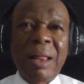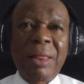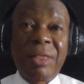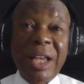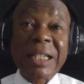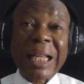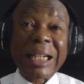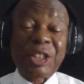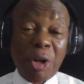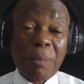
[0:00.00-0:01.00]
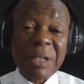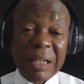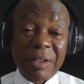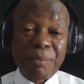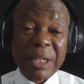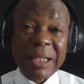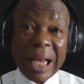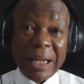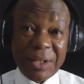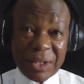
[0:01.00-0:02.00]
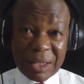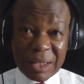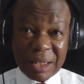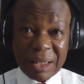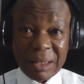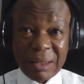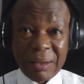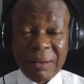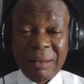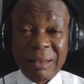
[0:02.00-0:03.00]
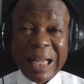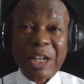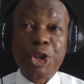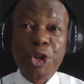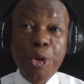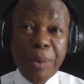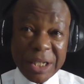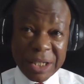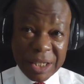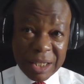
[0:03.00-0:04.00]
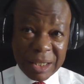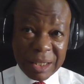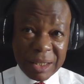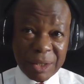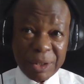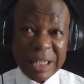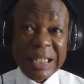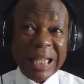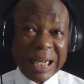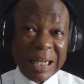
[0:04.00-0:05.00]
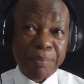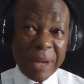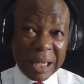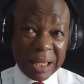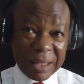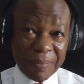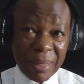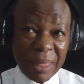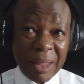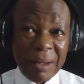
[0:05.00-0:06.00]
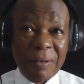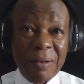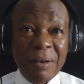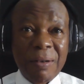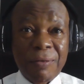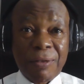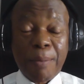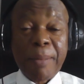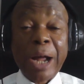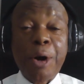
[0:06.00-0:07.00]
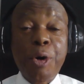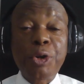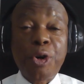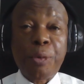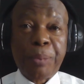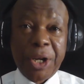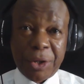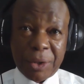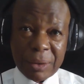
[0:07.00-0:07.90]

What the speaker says: these are the top 7 mistakes that newbies to the internet make, from my own opinion.